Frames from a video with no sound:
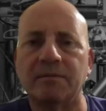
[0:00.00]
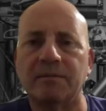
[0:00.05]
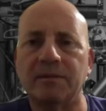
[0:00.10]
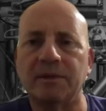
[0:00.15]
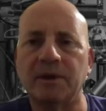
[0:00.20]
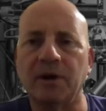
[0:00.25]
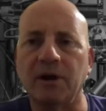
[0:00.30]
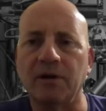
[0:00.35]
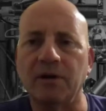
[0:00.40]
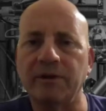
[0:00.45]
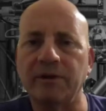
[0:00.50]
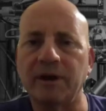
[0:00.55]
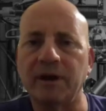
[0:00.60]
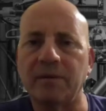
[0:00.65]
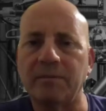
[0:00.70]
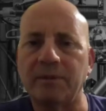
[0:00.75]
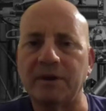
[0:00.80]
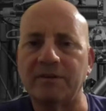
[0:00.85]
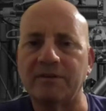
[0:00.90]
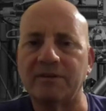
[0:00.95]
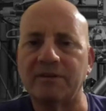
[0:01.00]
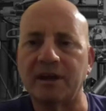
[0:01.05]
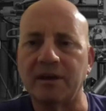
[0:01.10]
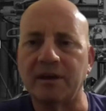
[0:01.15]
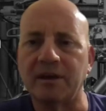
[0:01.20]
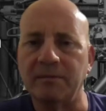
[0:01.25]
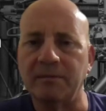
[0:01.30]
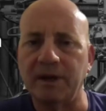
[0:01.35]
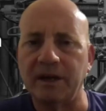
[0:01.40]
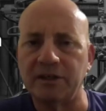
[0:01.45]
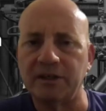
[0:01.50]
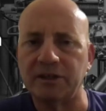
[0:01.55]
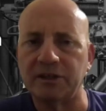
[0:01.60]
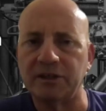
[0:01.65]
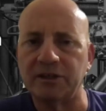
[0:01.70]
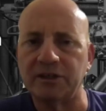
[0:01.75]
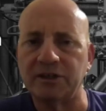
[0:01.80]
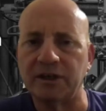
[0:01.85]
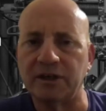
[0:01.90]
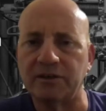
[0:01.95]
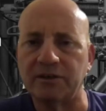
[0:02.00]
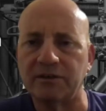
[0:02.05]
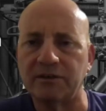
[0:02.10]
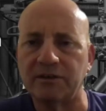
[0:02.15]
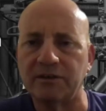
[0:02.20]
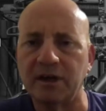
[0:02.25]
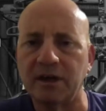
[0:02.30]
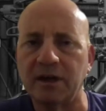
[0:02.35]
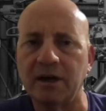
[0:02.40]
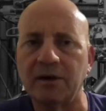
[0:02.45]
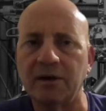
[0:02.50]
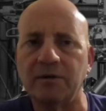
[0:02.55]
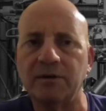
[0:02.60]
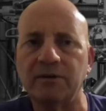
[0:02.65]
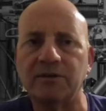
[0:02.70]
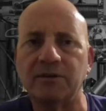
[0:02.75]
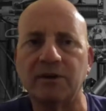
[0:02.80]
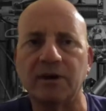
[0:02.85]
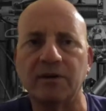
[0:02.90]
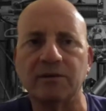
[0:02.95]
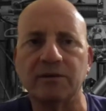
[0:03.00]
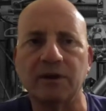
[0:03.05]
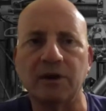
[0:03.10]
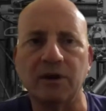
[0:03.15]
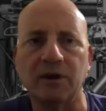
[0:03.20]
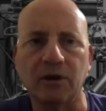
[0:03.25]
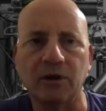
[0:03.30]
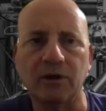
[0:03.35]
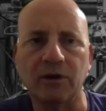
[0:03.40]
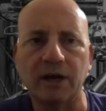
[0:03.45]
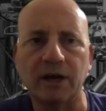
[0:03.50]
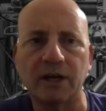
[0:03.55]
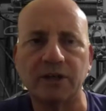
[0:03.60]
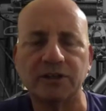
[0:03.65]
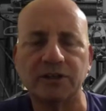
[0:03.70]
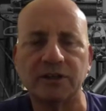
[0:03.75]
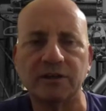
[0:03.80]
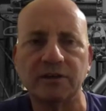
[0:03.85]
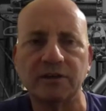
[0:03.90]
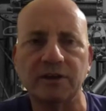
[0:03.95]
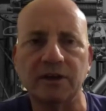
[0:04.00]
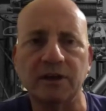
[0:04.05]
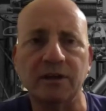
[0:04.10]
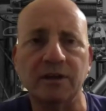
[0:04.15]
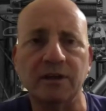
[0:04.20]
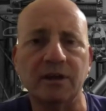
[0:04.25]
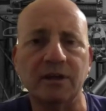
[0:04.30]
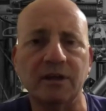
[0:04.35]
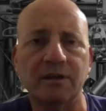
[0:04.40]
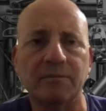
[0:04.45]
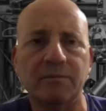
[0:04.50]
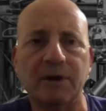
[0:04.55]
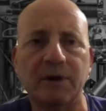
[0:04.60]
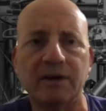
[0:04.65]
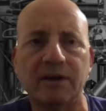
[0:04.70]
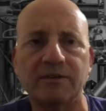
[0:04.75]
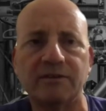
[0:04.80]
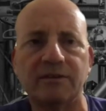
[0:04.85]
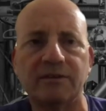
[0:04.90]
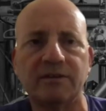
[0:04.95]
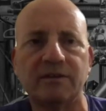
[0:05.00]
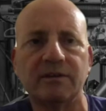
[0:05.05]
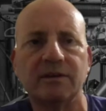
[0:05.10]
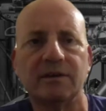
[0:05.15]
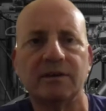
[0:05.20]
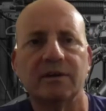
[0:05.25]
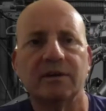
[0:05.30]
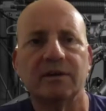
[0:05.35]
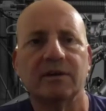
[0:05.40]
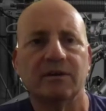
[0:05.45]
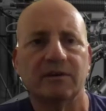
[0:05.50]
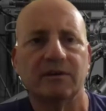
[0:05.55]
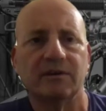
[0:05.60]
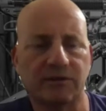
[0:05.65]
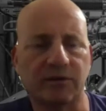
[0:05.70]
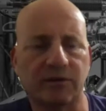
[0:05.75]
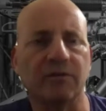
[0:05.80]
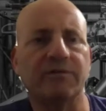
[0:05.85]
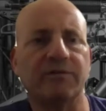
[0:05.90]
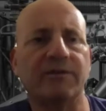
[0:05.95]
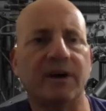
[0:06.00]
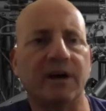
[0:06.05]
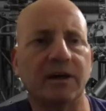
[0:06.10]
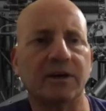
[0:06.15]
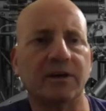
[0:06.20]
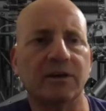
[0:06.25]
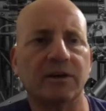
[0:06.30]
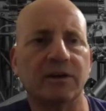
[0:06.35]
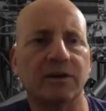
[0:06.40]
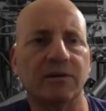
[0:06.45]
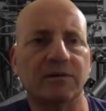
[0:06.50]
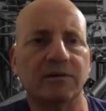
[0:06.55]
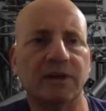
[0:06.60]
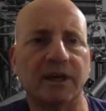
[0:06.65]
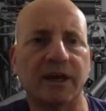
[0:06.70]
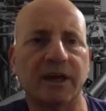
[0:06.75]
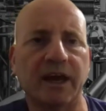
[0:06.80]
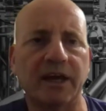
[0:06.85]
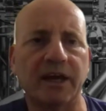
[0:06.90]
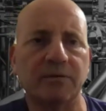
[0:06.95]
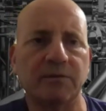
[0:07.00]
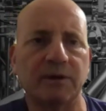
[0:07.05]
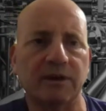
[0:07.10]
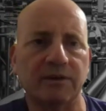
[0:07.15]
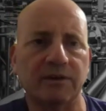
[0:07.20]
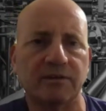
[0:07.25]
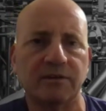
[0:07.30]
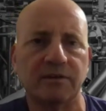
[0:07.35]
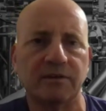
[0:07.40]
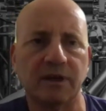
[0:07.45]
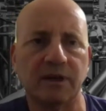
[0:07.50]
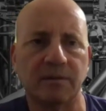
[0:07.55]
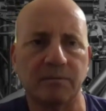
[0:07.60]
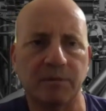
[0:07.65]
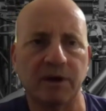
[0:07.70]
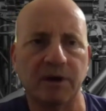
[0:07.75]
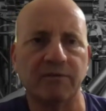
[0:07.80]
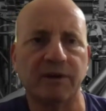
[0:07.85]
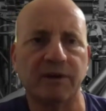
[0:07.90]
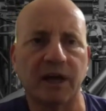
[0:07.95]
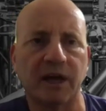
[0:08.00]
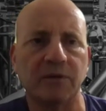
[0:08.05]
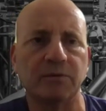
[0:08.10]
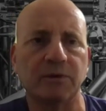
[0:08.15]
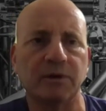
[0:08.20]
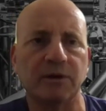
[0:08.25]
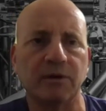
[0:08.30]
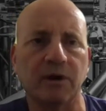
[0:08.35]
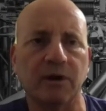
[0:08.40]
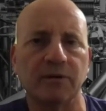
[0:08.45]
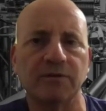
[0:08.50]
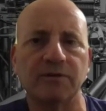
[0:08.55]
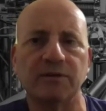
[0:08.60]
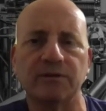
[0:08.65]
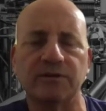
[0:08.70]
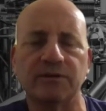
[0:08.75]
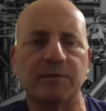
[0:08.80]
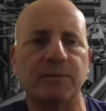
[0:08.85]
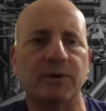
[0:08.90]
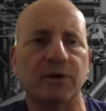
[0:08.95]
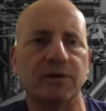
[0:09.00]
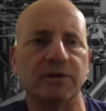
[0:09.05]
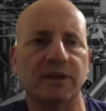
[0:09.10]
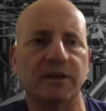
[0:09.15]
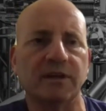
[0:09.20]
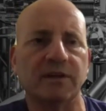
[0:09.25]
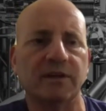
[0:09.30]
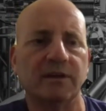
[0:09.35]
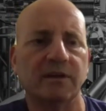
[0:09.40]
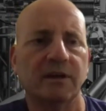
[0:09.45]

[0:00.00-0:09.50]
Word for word: the overlap, as I mentioned just now, is around the log collection. In, in the past, so far, you know, the gateways, the Imperva gateway also supported